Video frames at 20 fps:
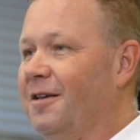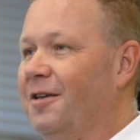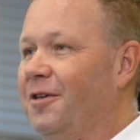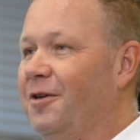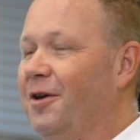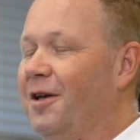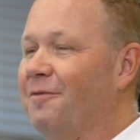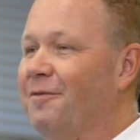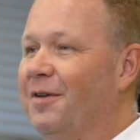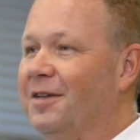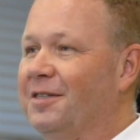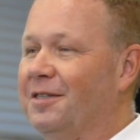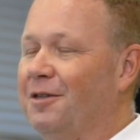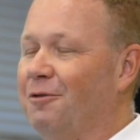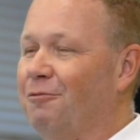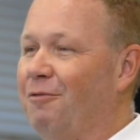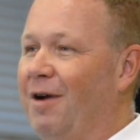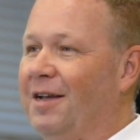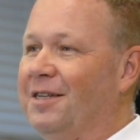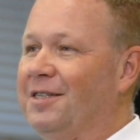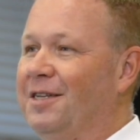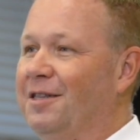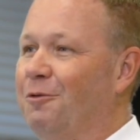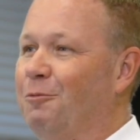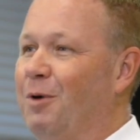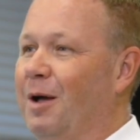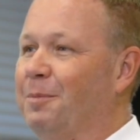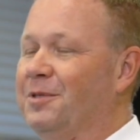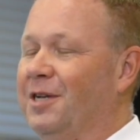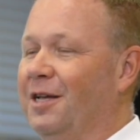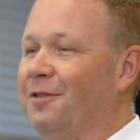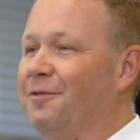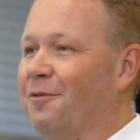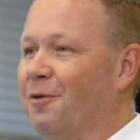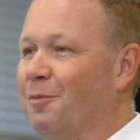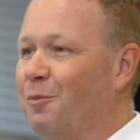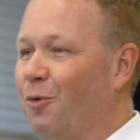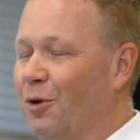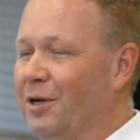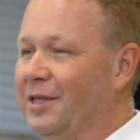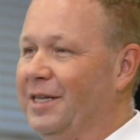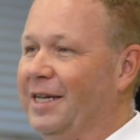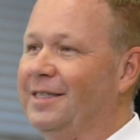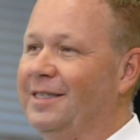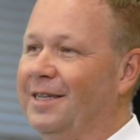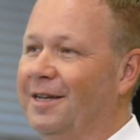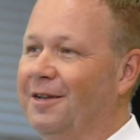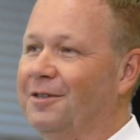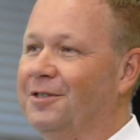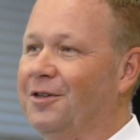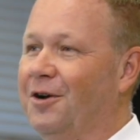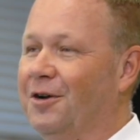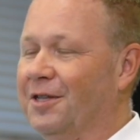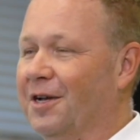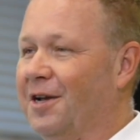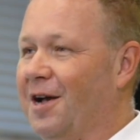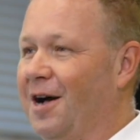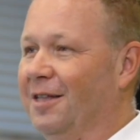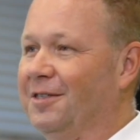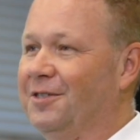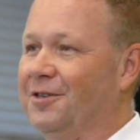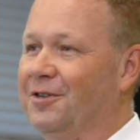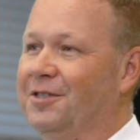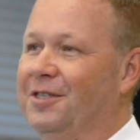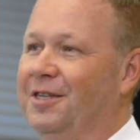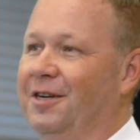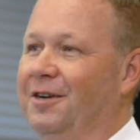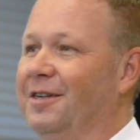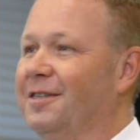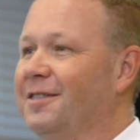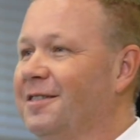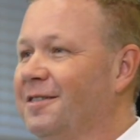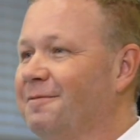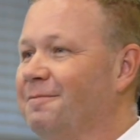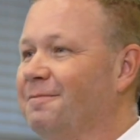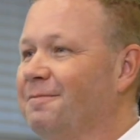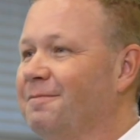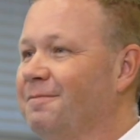You can visit the Rec Center website for more details on the concert series.